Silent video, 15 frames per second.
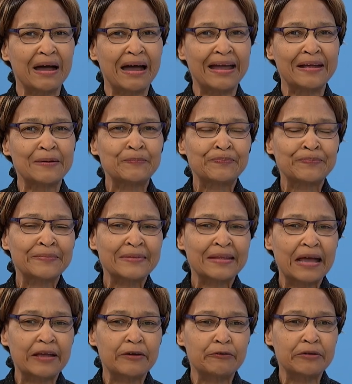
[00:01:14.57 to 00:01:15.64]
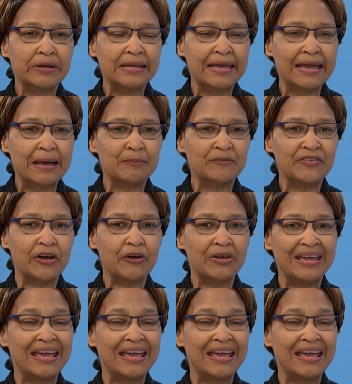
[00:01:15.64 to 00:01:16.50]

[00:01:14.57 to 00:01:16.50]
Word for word: I, I really am very